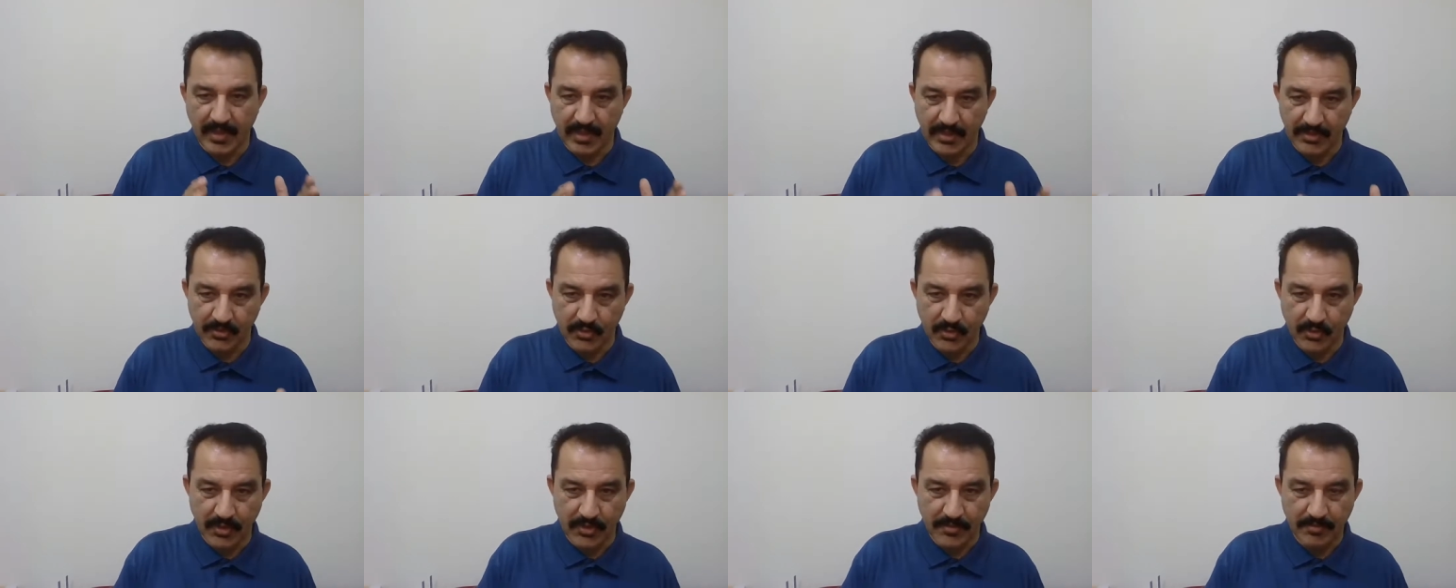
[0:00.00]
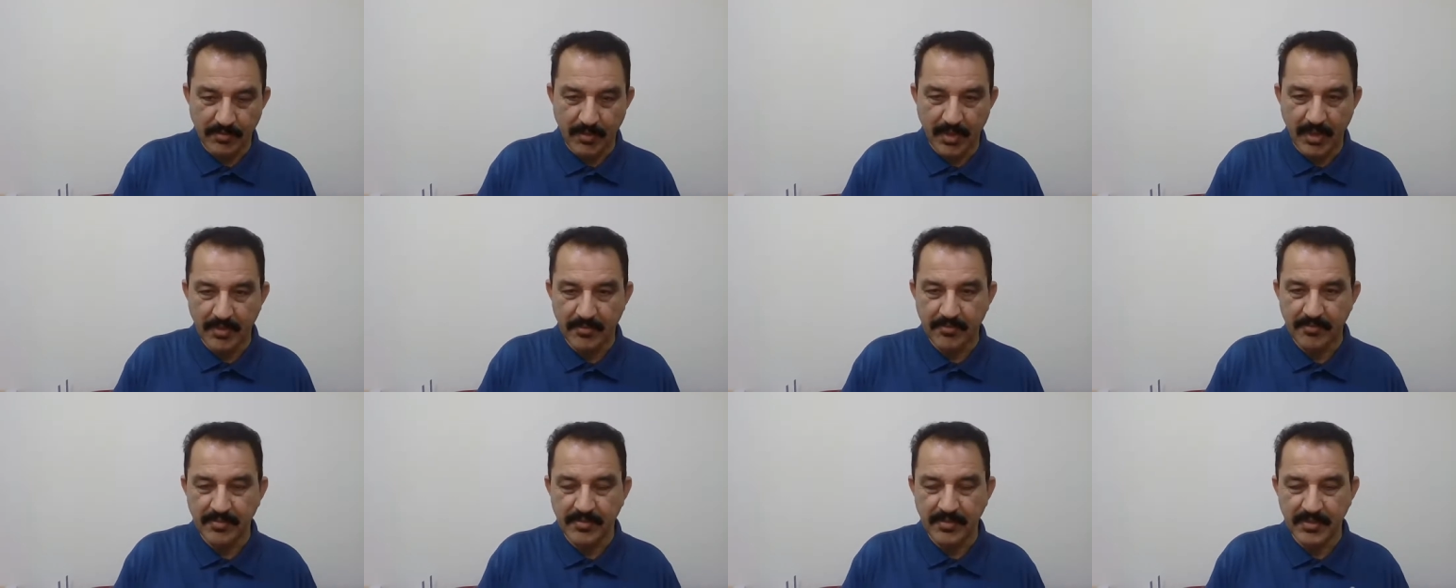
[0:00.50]
your
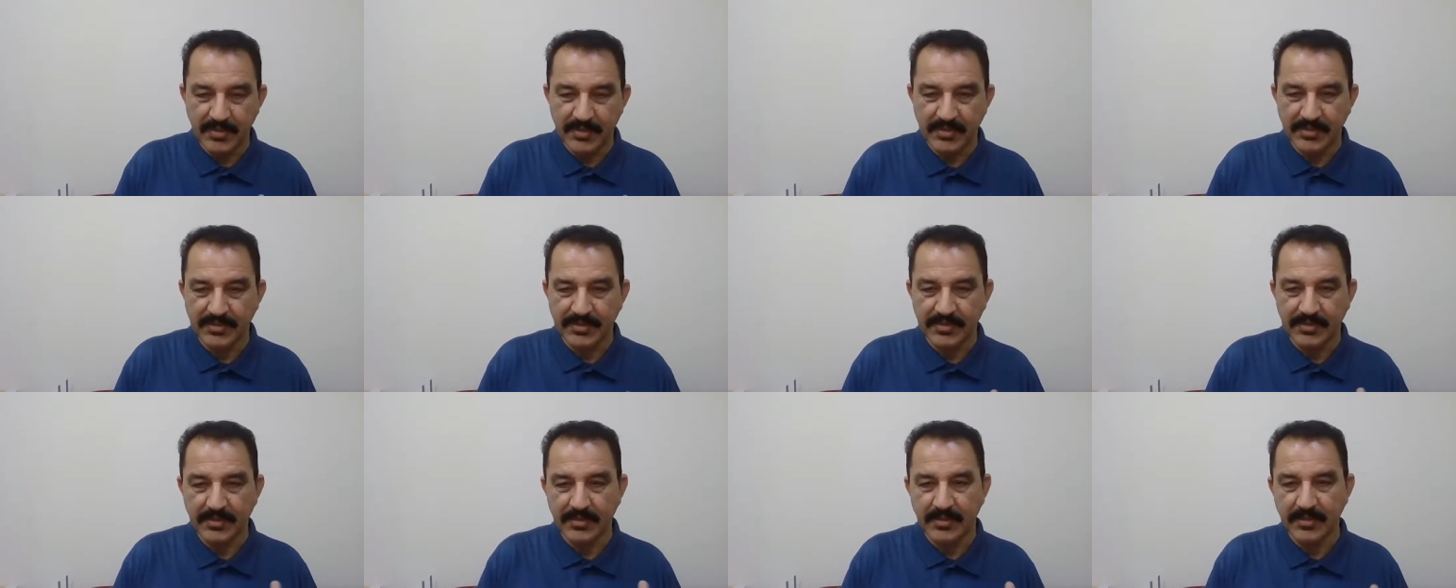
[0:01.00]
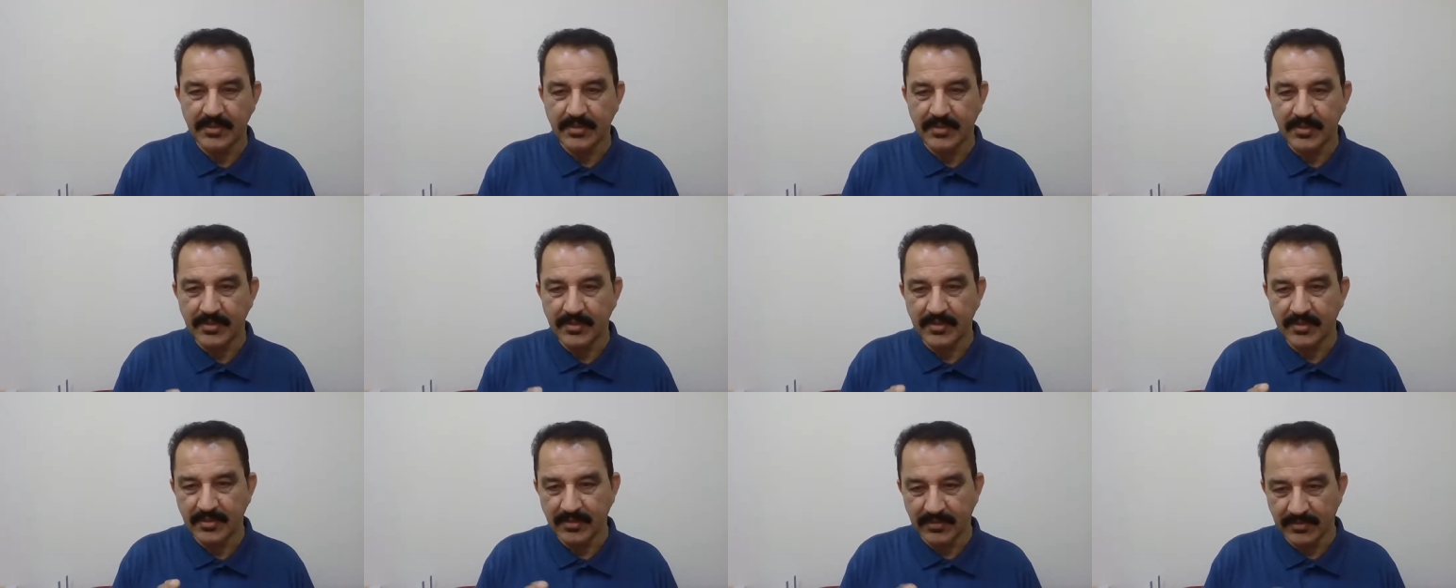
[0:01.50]
pipe is
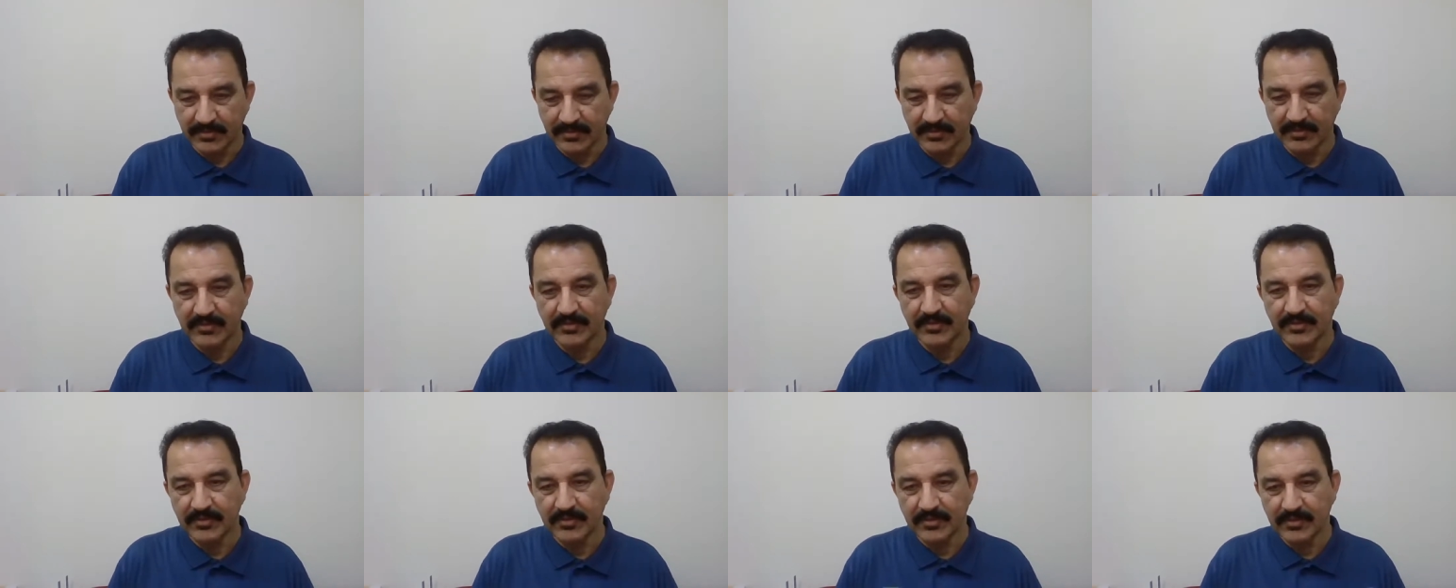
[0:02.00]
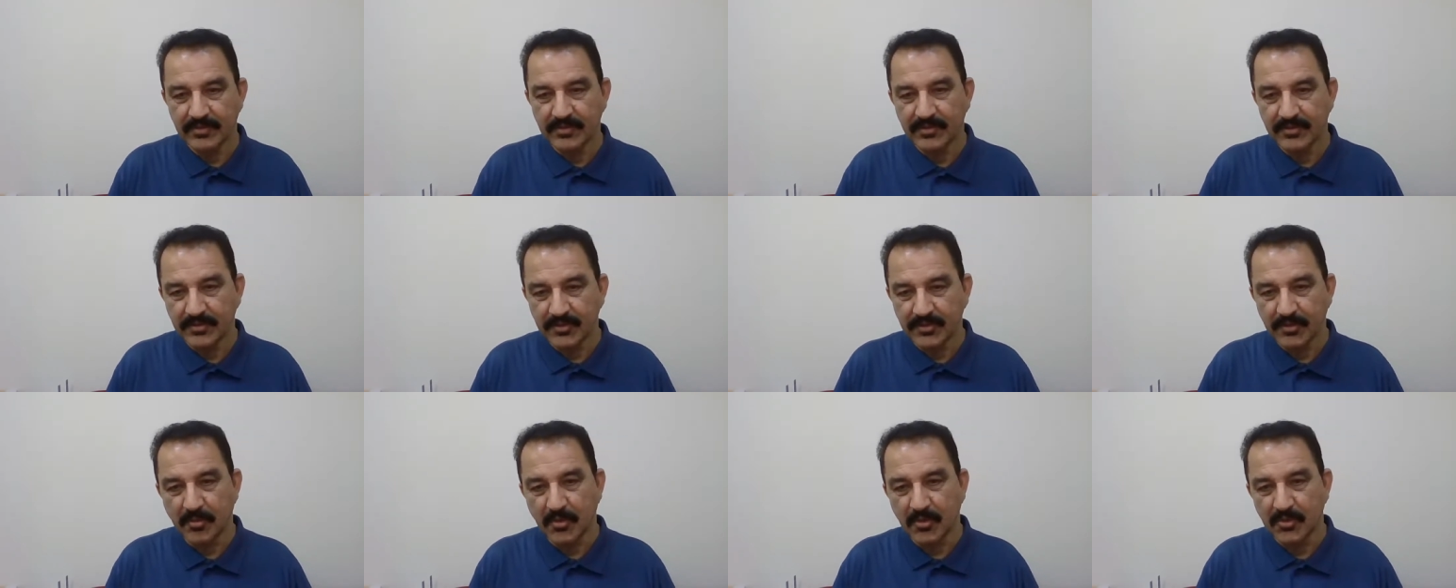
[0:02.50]

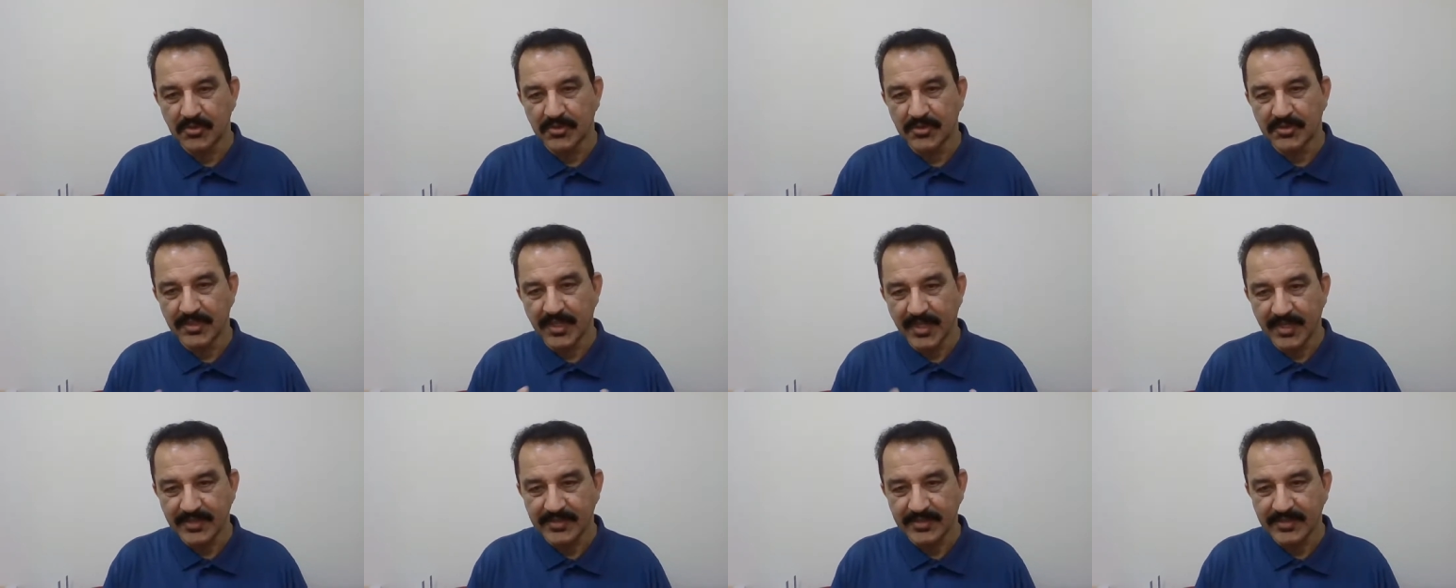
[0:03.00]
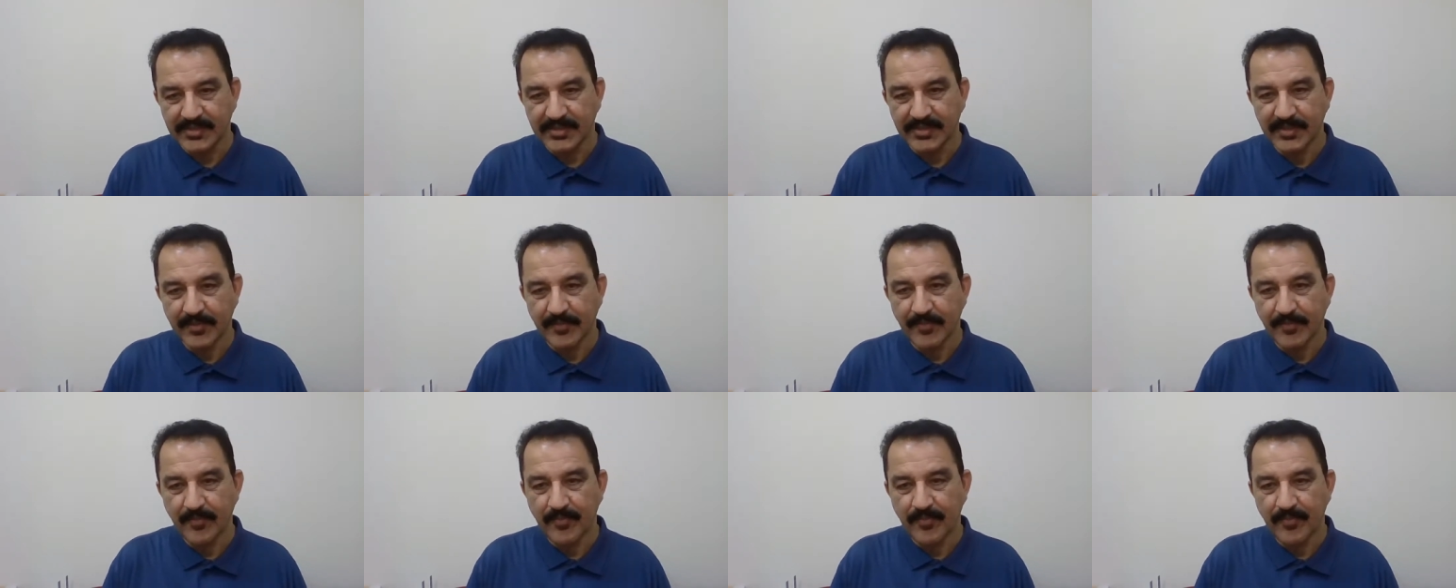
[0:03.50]
suppose x